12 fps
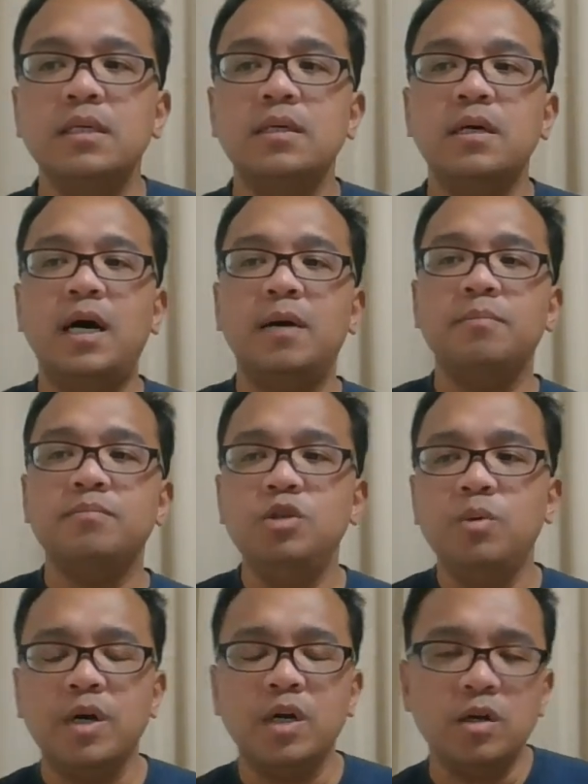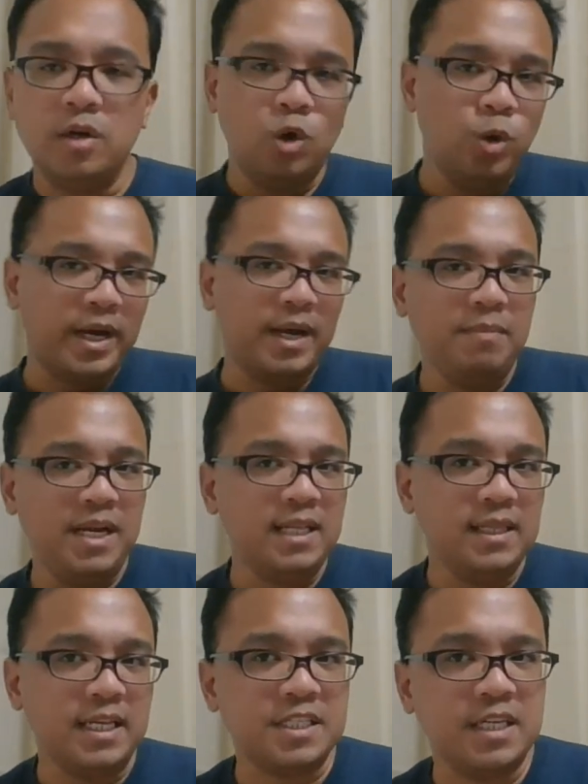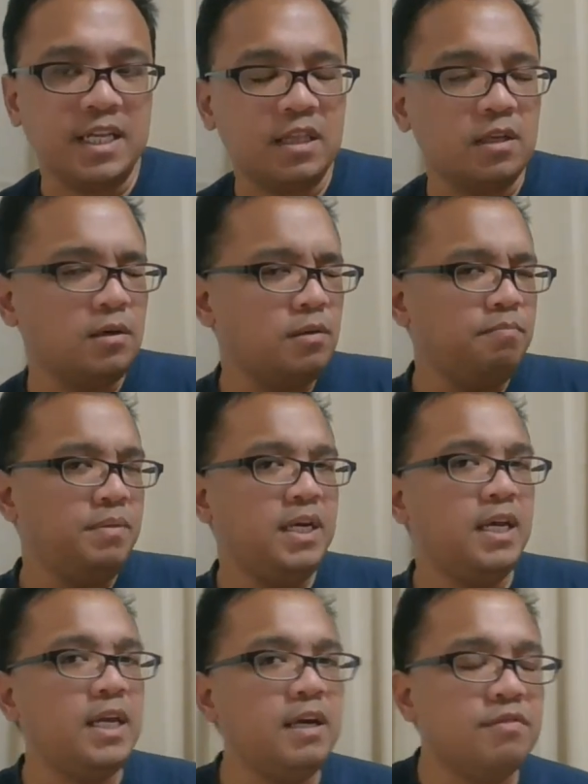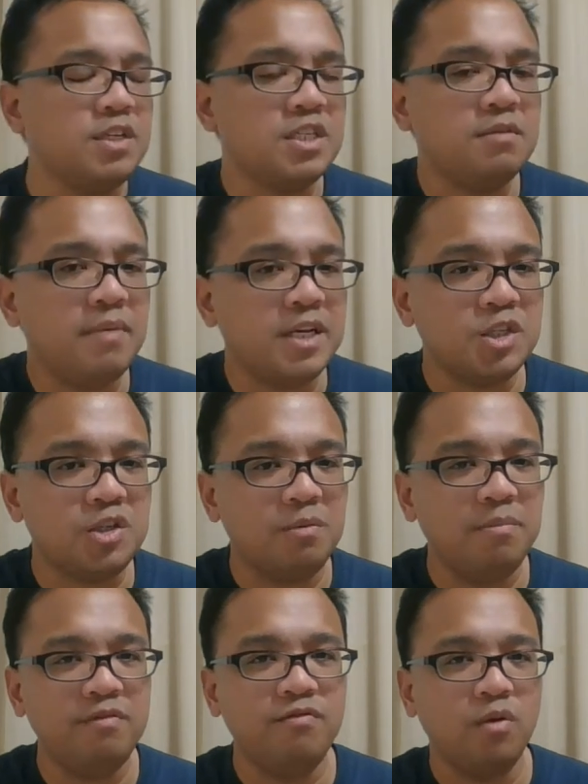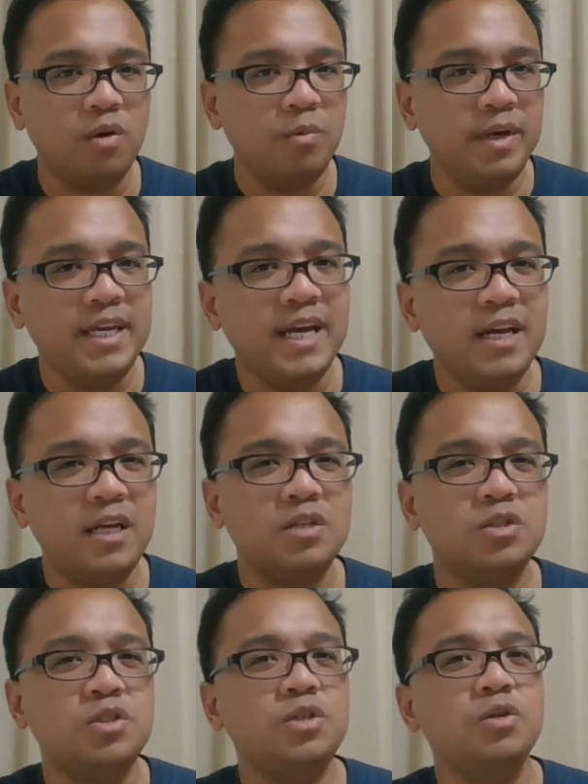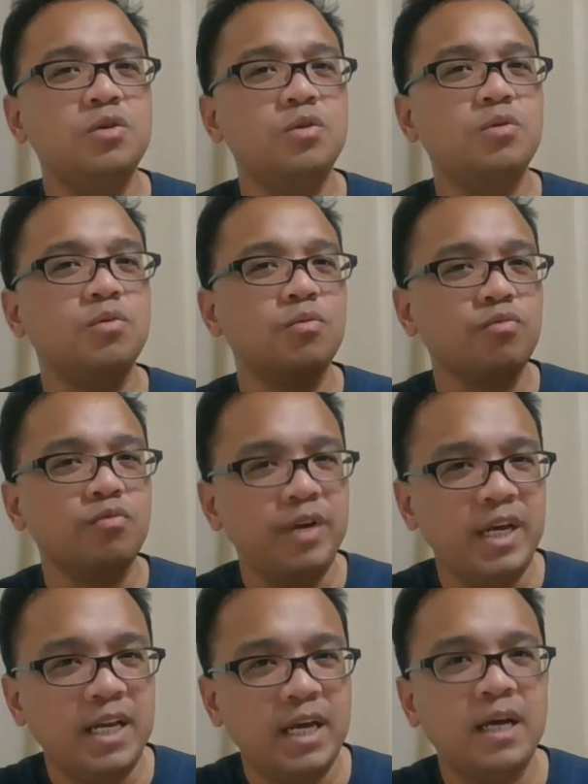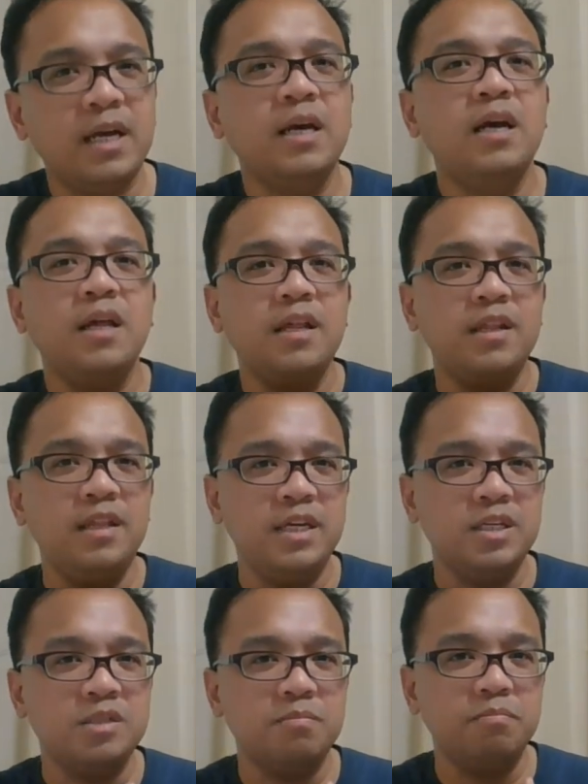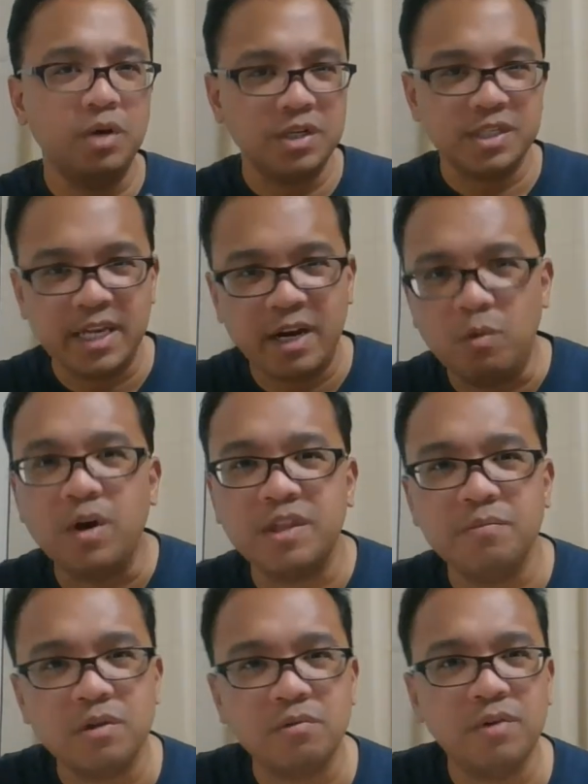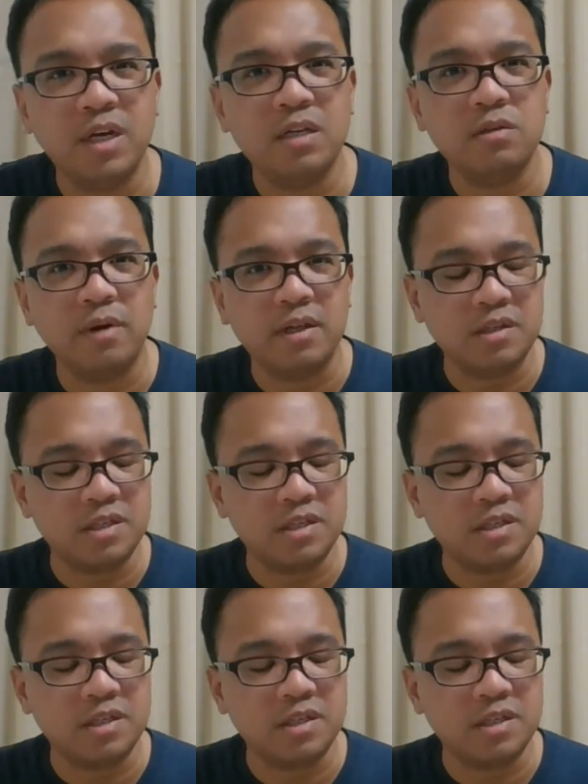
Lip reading: do a quick mini lesson at the beginning of the semester before we get into reading these books that I want them to read throughout the